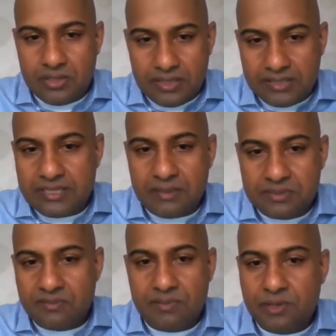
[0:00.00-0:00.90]
in
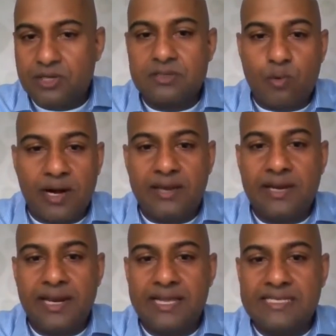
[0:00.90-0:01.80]
terms of because what I
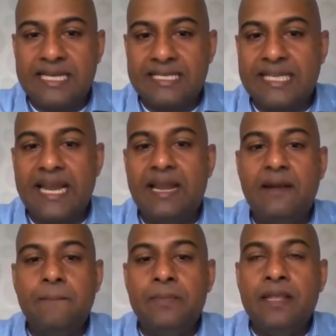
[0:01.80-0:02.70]
realized, and then
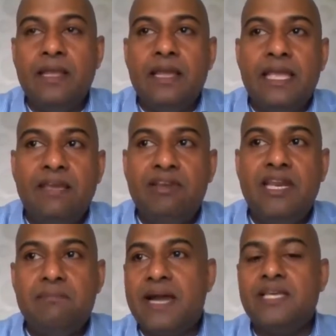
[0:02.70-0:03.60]
even
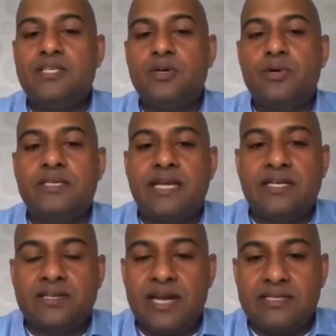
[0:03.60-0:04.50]
in my stories, I
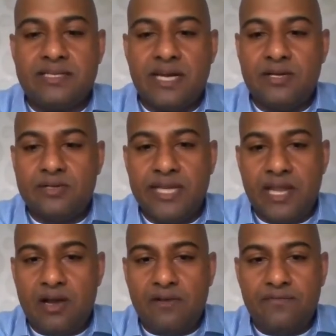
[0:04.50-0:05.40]
try to
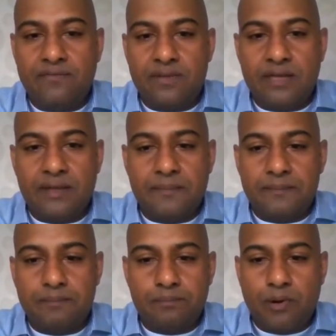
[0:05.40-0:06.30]
take off
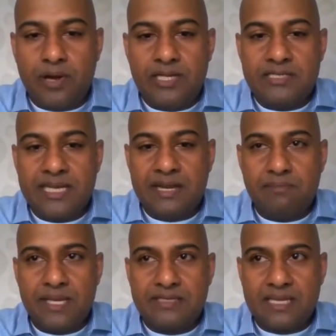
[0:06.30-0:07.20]
points
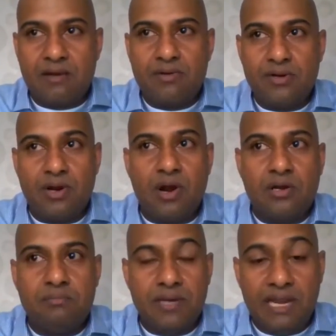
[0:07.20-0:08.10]
that may sound not
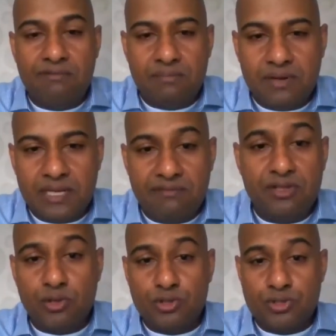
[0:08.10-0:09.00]
believable,
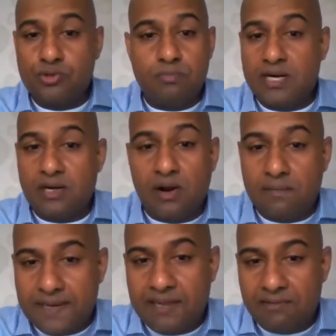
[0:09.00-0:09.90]
even though true but not
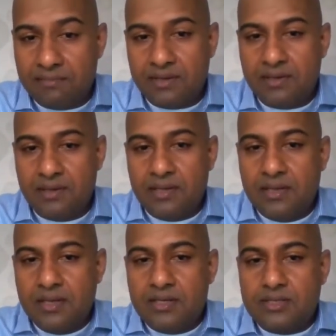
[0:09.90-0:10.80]
believable.
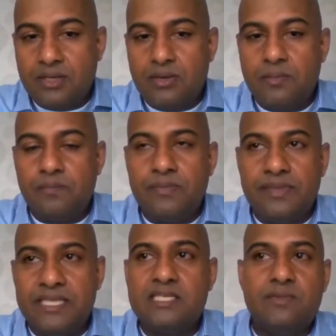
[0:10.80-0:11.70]
So
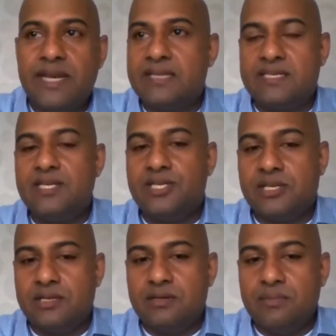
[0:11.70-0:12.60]
this is very
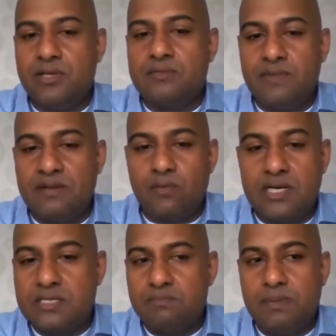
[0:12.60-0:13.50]
essential, because when
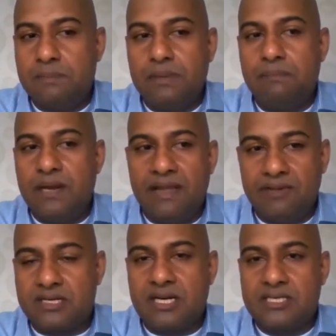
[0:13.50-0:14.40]
once people have
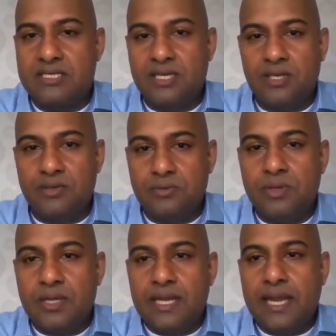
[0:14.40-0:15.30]
a trust in you,
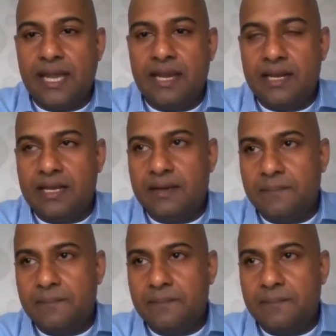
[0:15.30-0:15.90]
and